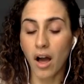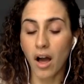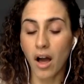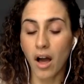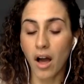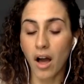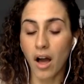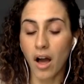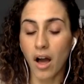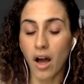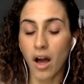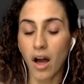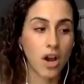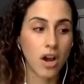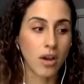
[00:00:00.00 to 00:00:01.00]
When
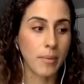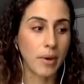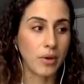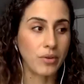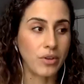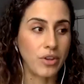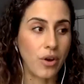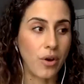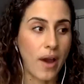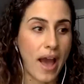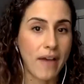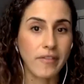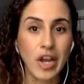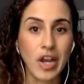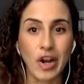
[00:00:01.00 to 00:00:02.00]
we talk about,
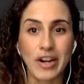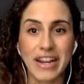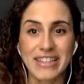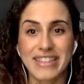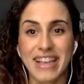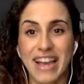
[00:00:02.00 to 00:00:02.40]
having art as